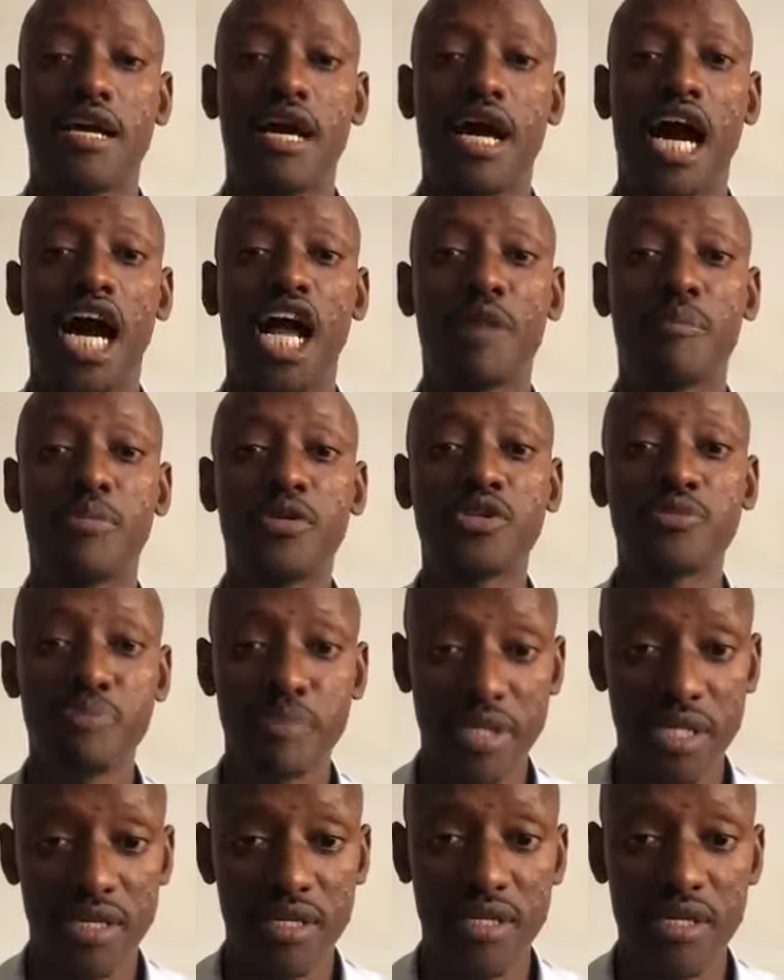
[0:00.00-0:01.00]
I'll put
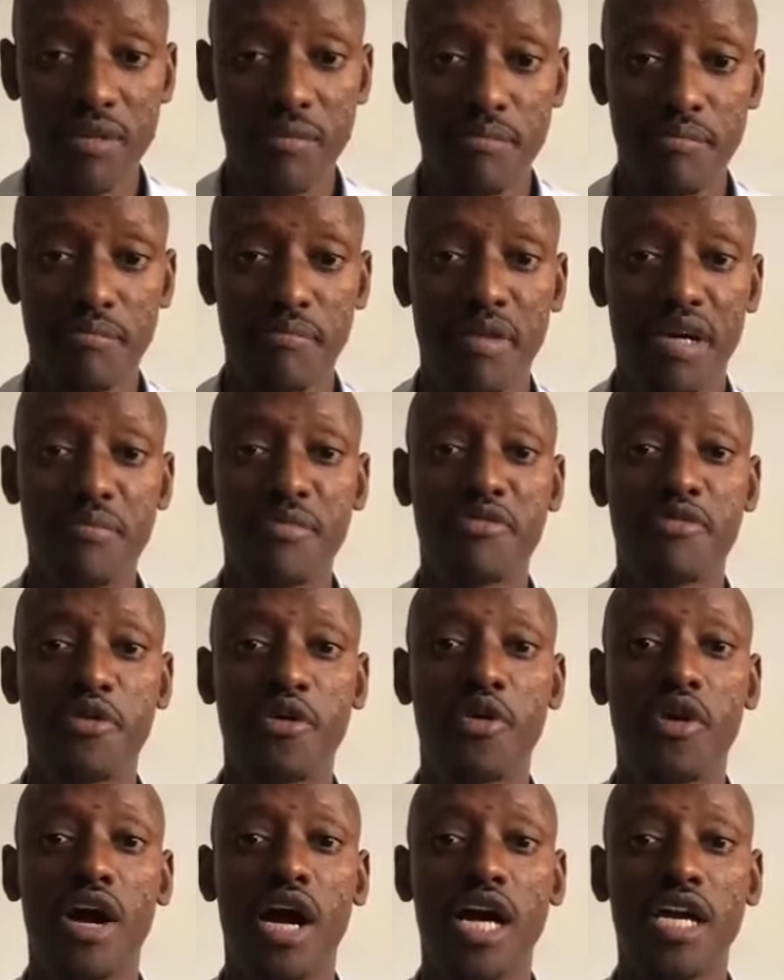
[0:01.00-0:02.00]
milk, but
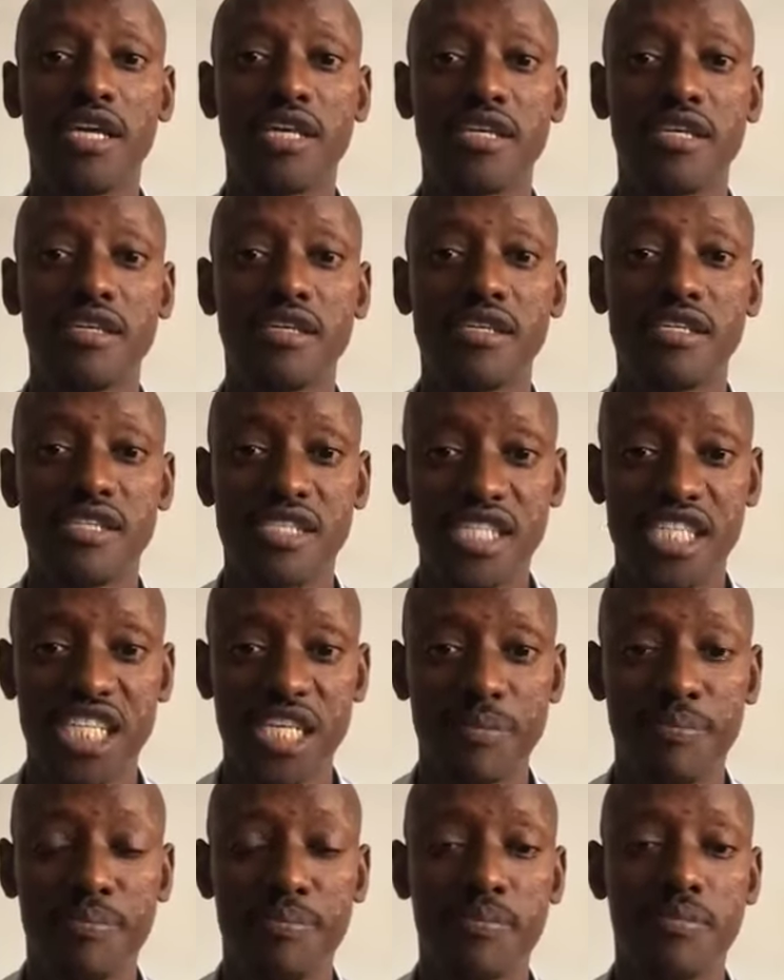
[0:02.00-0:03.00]
before I
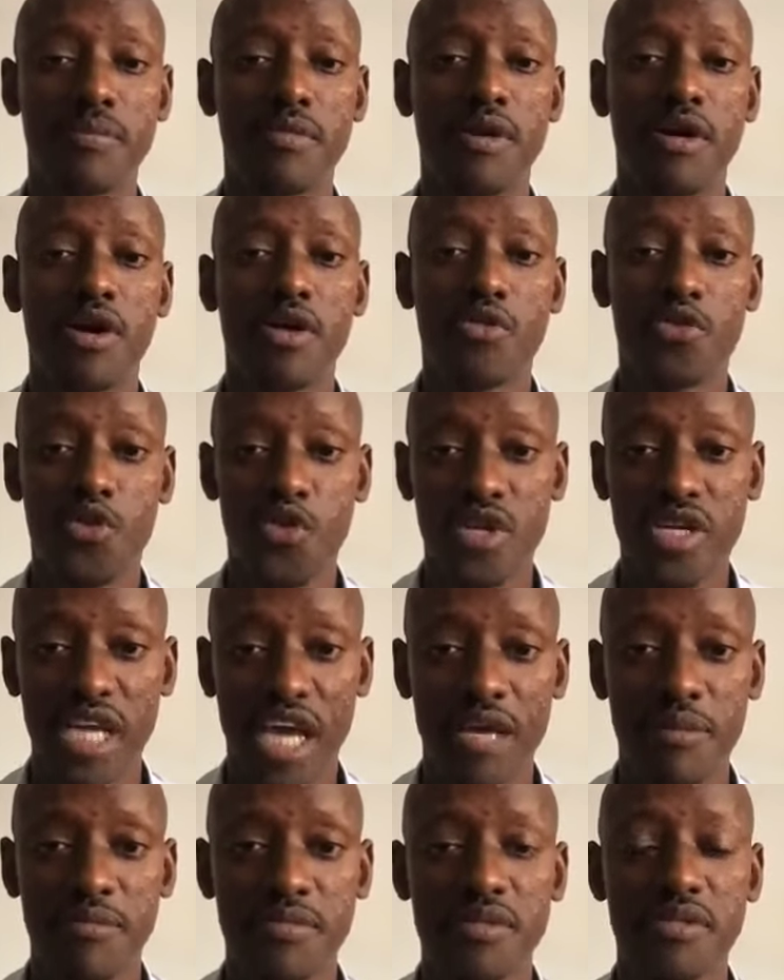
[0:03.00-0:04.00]
sip three
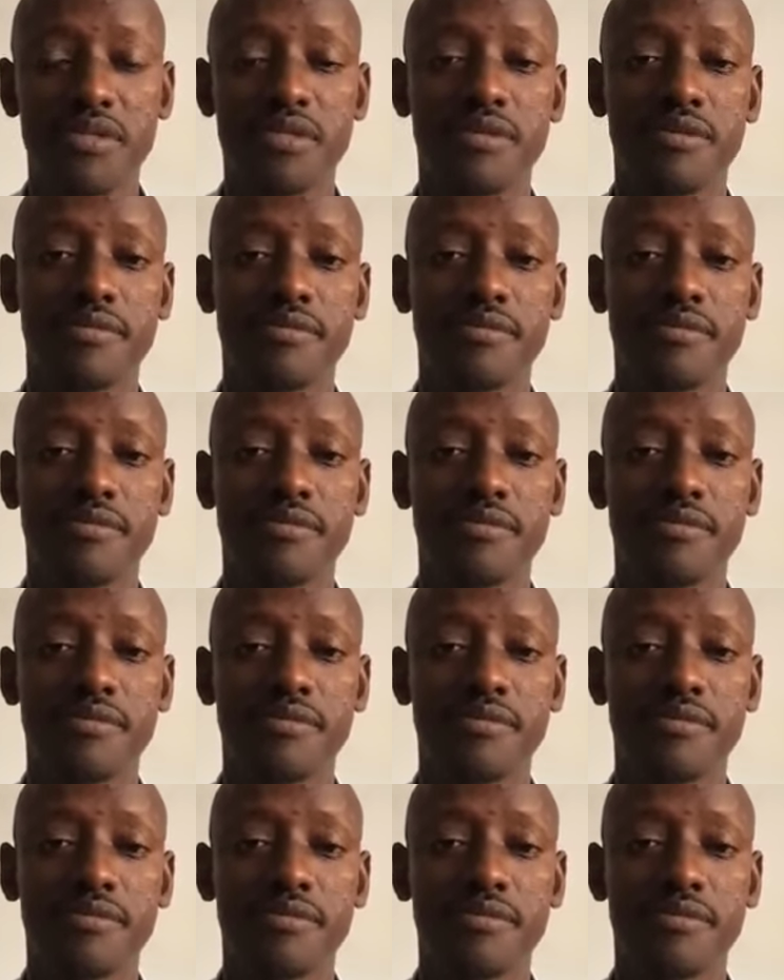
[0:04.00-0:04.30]
times,